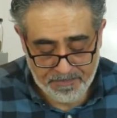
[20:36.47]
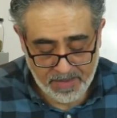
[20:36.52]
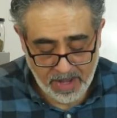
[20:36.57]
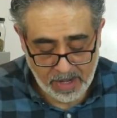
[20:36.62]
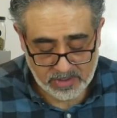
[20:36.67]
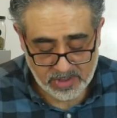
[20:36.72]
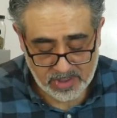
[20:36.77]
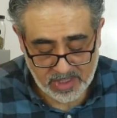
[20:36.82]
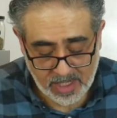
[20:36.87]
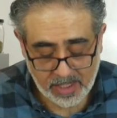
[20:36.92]
I
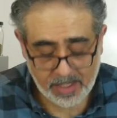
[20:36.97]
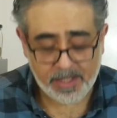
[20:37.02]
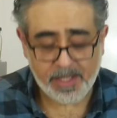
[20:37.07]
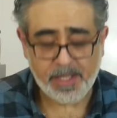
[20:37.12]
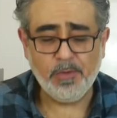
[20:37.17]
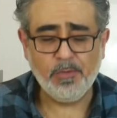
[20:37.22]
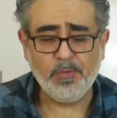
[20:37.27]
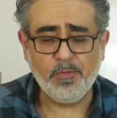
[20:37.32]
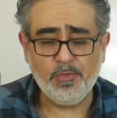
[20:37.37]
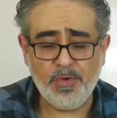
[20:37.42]
was cutting
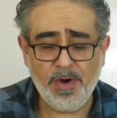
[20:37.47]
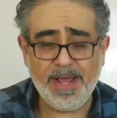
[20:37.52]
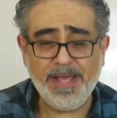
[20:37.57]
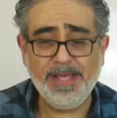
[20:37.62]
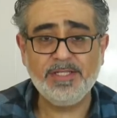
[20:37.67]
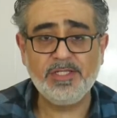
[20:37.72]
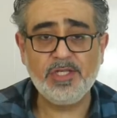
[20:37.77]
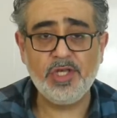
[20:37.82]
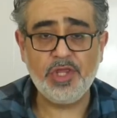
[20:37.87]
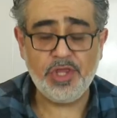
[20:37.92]
it
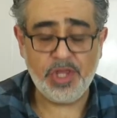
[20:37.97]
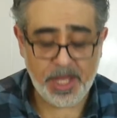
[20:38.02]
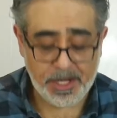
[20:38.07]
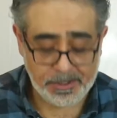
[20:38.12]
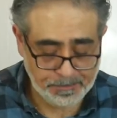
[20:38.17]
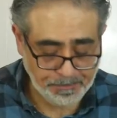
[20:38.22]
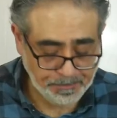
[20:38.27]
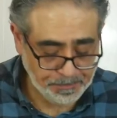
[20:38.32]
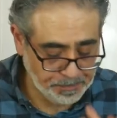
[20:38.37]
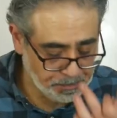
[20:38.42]
razor
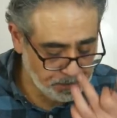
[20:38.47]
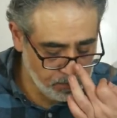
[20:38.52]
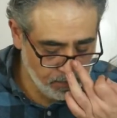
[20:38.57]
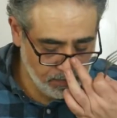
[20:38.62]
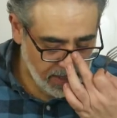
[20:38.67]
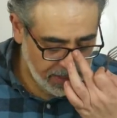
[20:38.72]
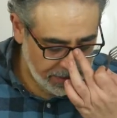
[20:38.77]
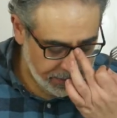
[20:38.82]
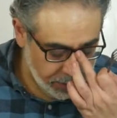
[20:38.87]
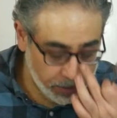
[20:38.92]
thin
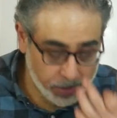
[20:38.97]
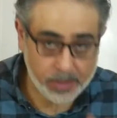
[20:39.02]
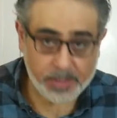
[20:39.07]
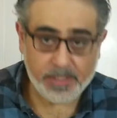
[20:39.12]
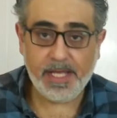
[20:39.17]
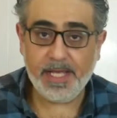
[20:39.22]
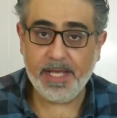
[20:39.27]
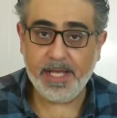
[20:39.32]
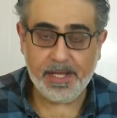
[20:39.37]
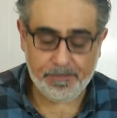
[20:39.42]
and you
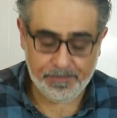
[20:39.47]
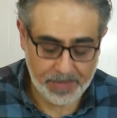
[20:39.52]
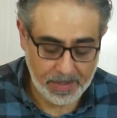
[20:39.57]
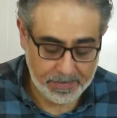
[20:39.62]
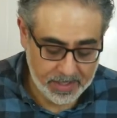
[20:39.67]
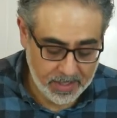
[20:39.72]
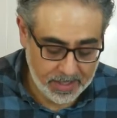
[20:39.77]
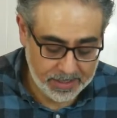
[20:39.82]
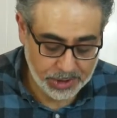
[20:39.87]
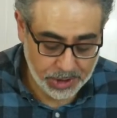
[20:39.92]
couldn't eat it. I
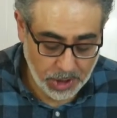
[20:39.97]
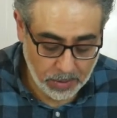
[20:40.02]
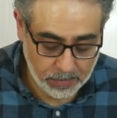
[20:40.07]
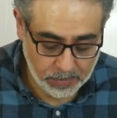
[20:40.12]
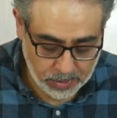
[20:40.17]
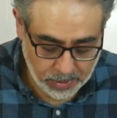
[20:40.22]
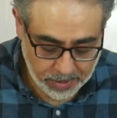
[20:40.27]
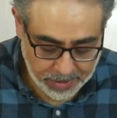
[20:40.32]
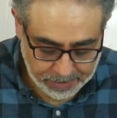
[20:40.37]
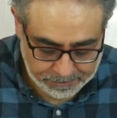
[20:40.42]
mean, I
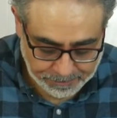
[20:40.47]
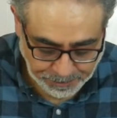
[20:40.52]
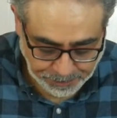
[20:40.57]
choked on it.